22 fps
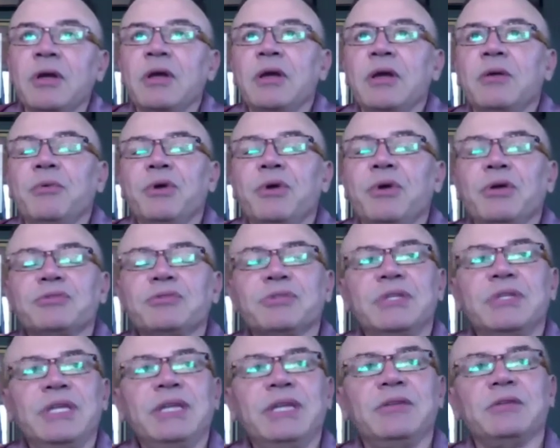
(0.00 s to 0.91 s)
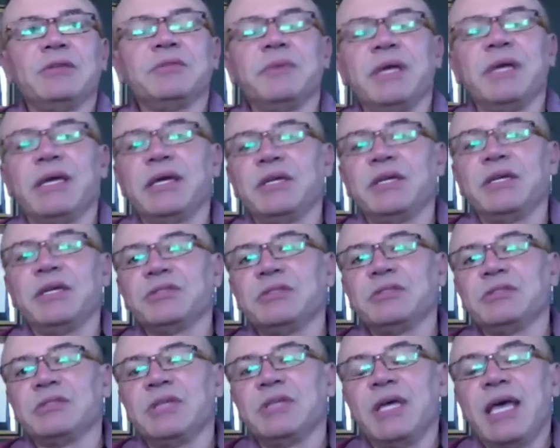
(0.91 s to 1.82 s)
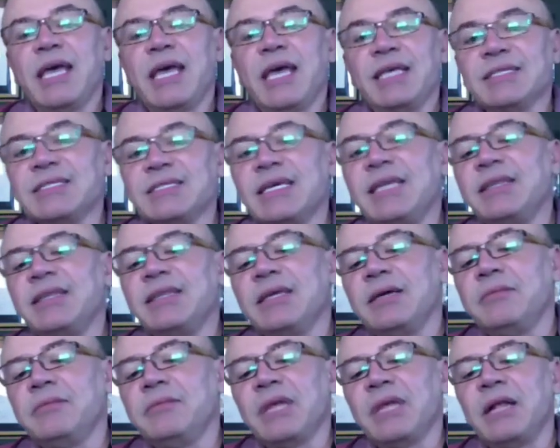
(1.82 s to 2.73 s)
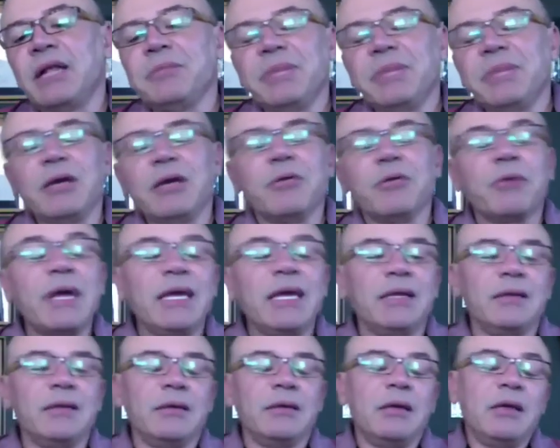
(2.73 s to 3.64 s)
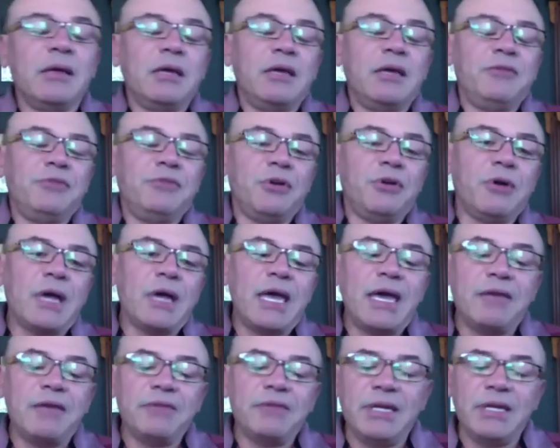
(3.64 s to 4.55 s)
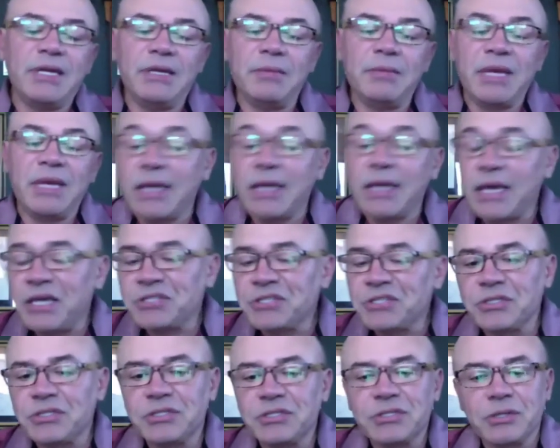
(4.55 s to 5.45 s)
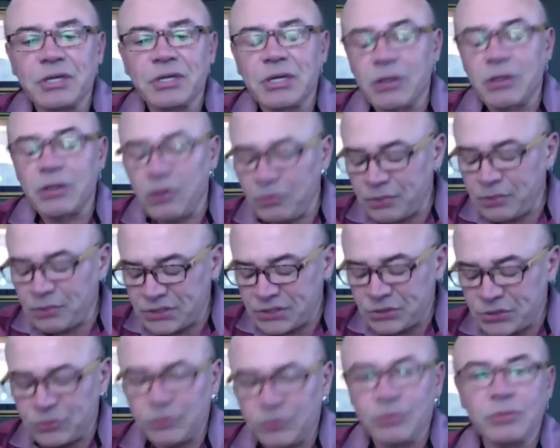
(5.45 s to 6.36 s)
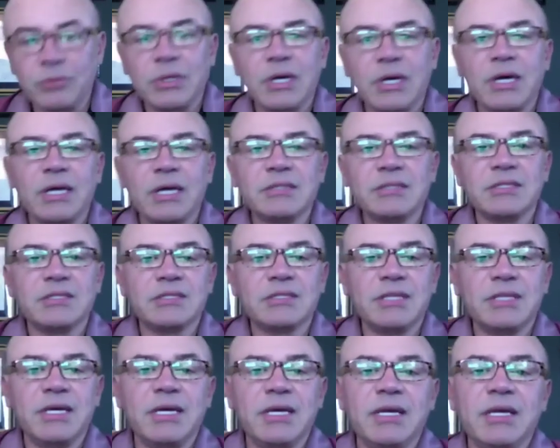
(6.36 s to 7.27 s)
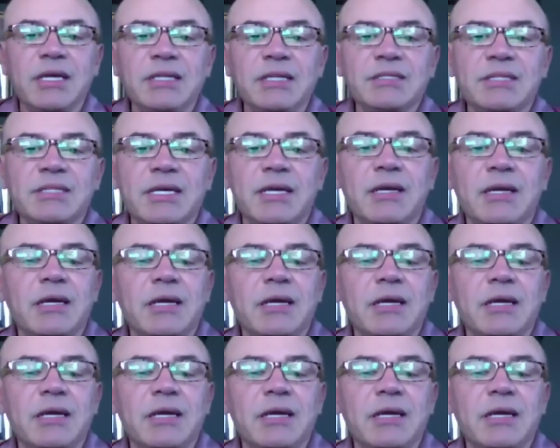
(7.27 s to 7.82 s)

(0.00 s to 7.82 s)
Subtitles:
we also need those medications, and send them, that would be great. If you don't have any medications, you can always do, as he said,